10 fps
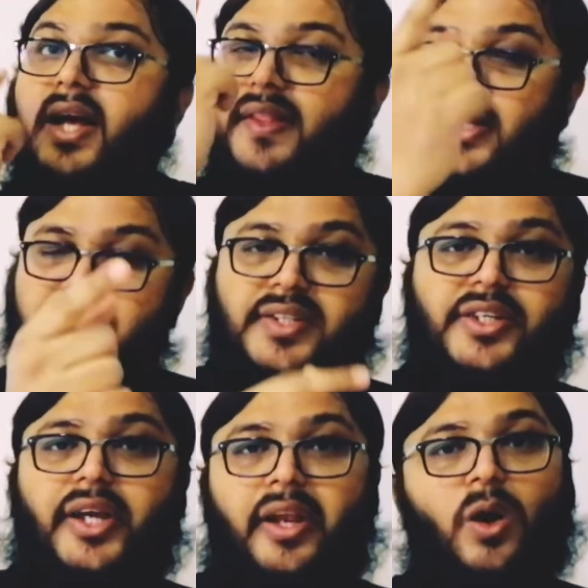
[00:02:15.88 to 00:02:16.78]
The listener
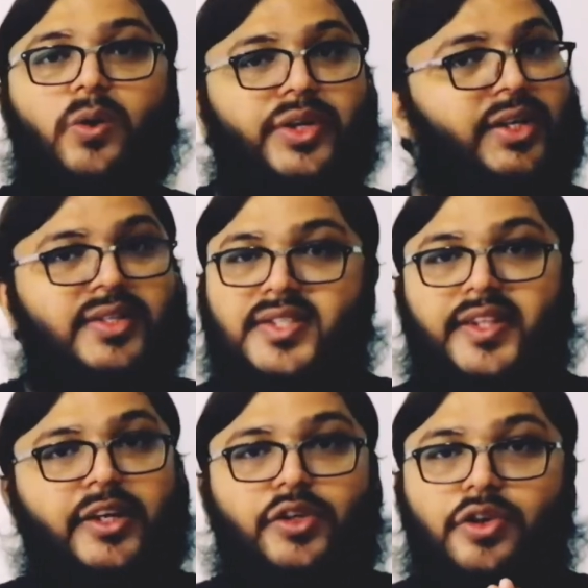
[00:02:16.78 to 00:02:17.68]
and audience,
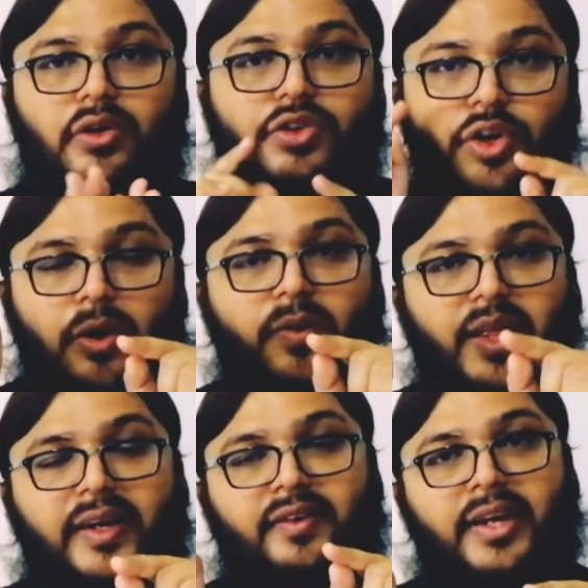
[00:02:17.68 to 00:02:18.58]
they did not know
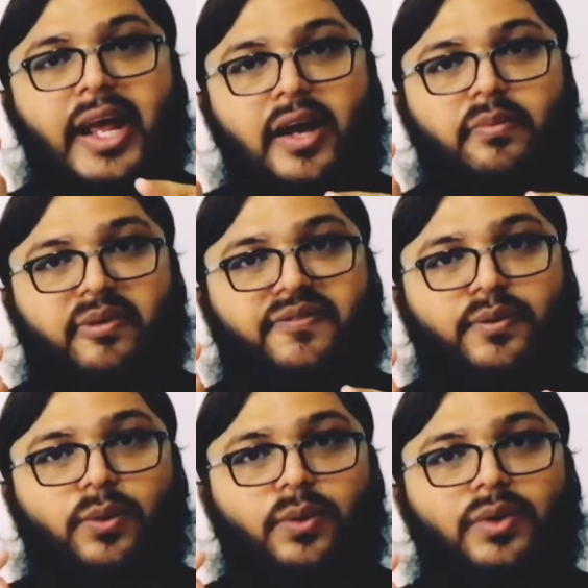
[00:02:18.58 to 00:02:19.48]
that noun
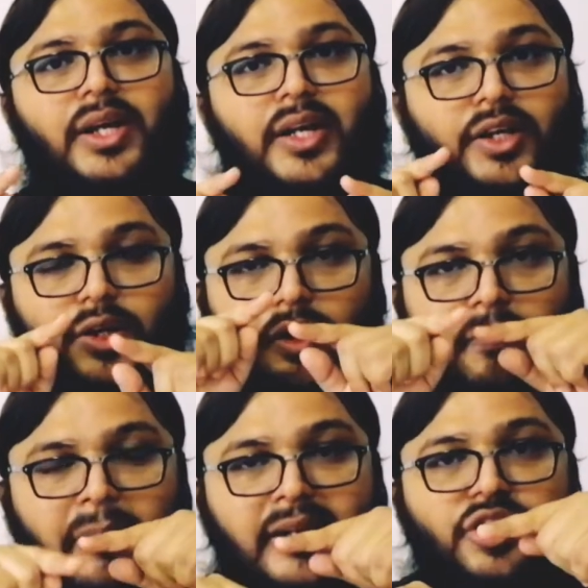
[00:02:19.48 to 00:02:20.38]
before. You're
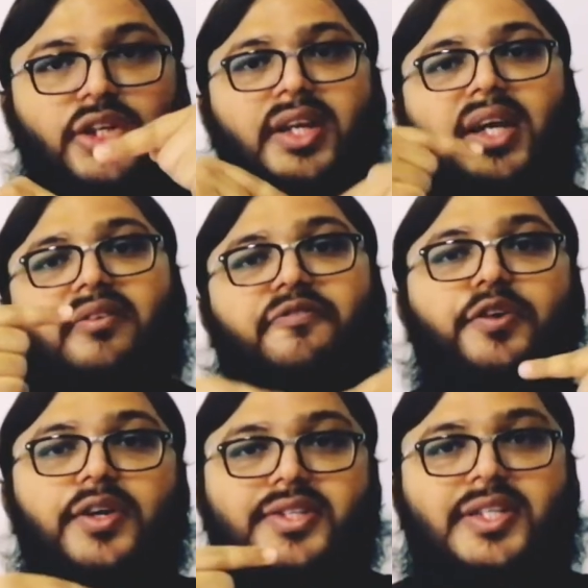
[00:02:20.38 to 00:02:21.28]
mentioning it
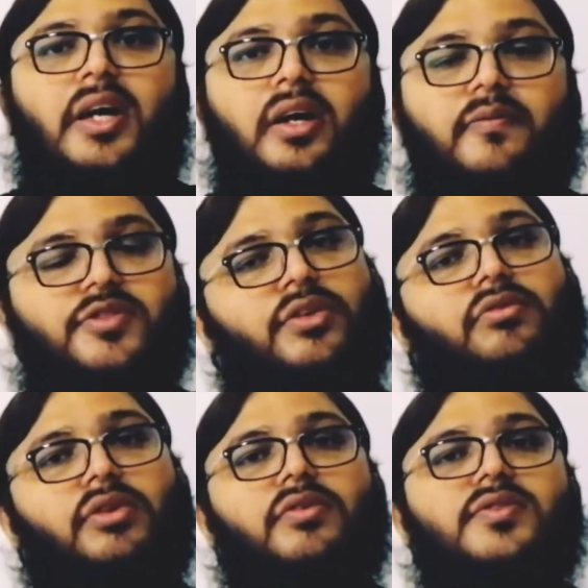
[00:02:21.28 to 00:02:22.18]
first time, so you
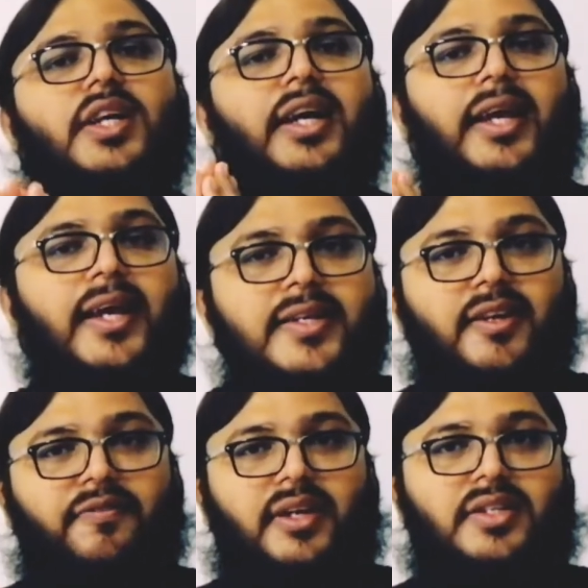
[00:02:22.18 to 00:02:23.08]
use
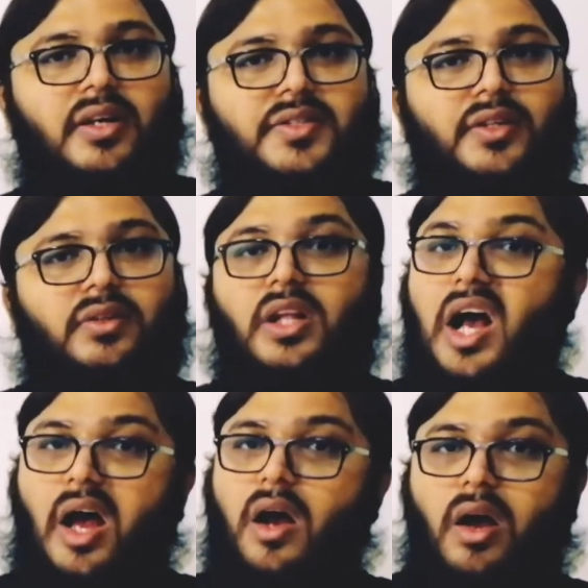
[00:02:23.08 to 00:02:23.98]
indefinite article,
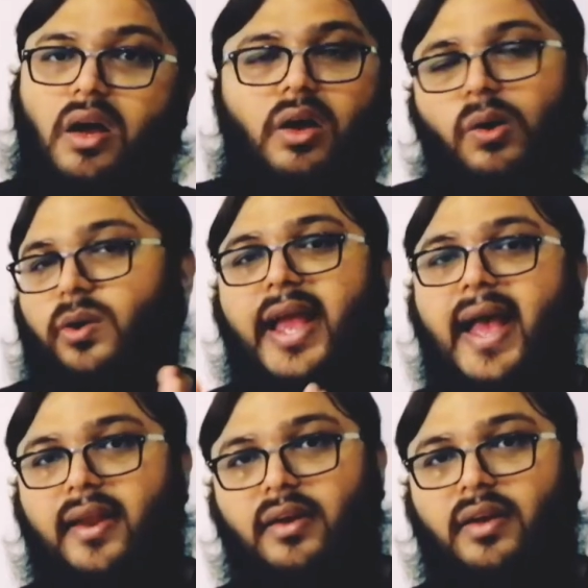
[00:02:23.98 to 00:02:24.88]
or
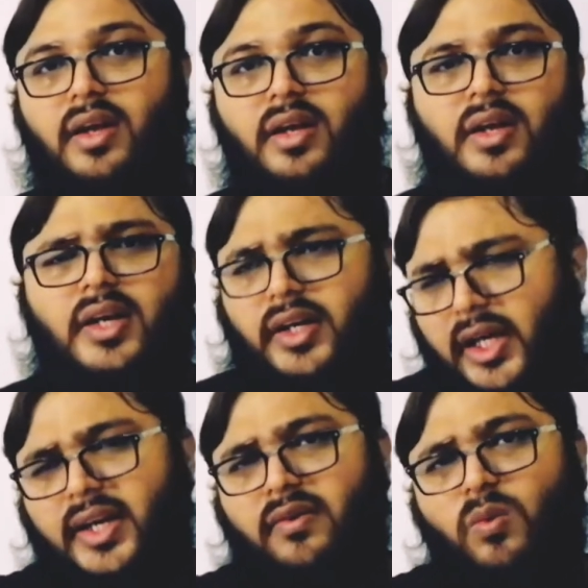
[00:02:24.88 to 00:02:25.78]
an.
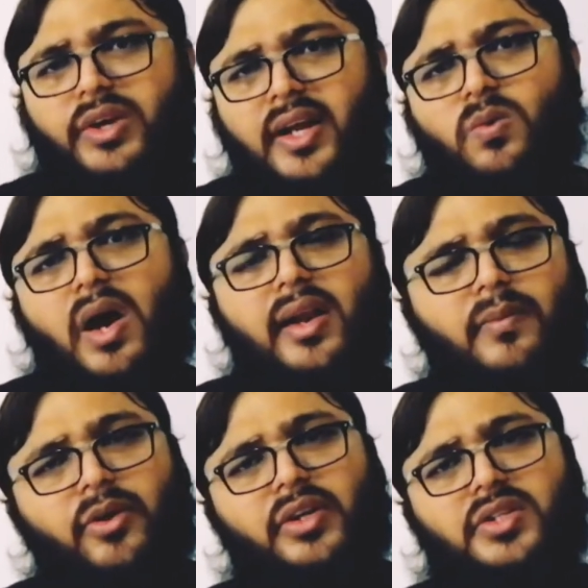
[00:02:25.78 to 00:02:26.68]
In a while,
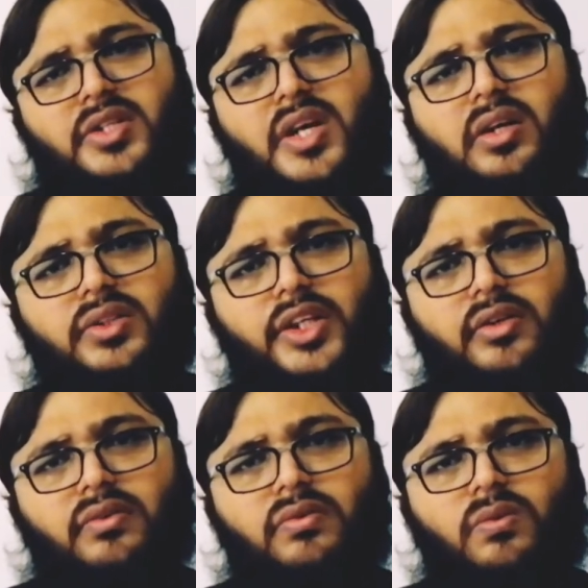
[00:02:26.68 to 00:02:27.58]
I'm going to tell
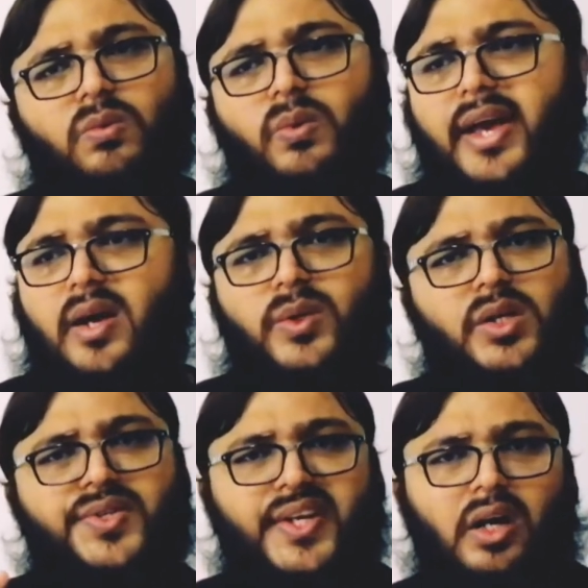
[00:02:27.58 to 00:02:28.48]
you where we
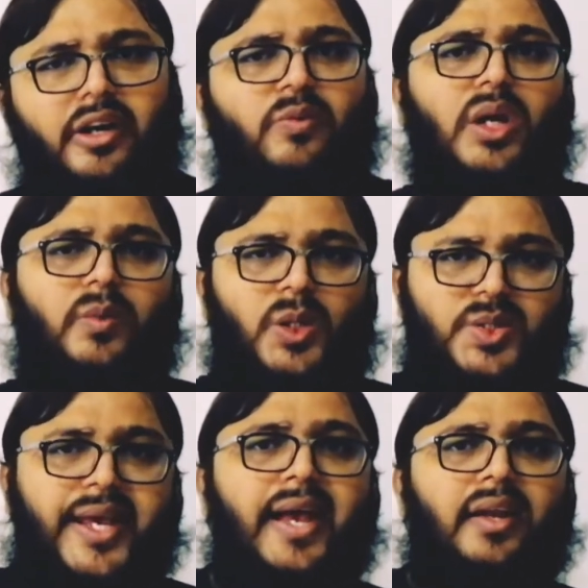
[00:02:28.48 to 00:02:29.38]
use and where we
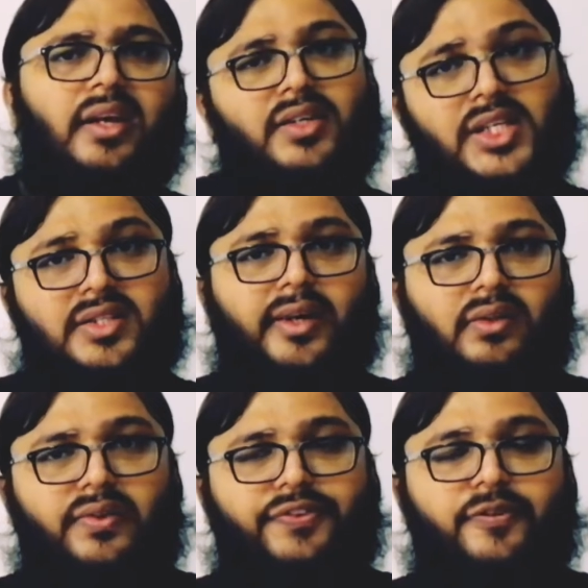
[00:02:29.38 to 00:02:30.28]
use an in
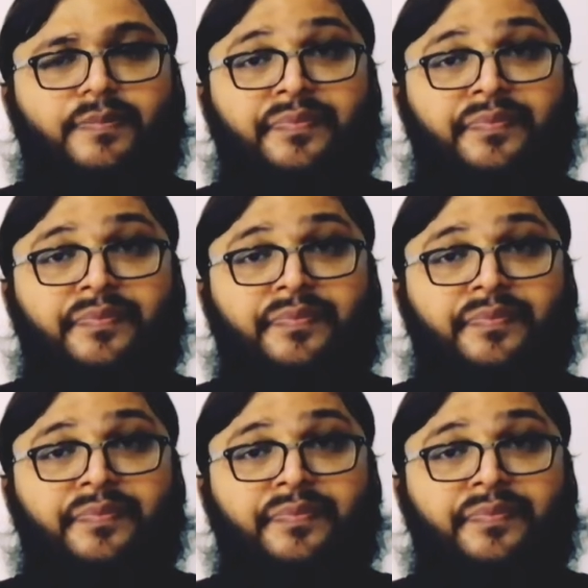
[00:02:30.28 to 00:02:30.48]
details.